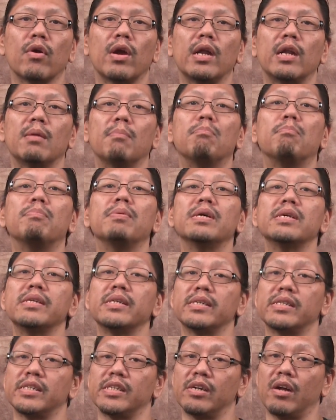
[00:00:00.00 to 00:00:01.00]
created a
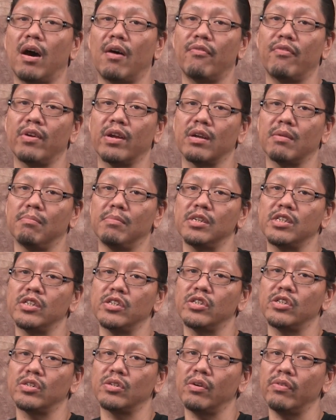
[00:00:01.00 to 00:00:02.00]
business in offering
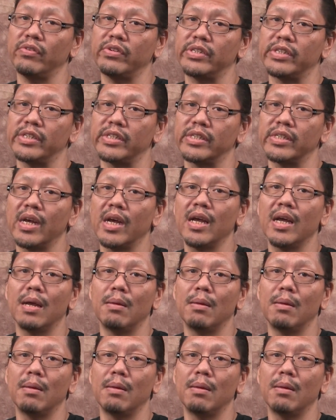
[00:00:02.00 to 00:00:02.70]
commission services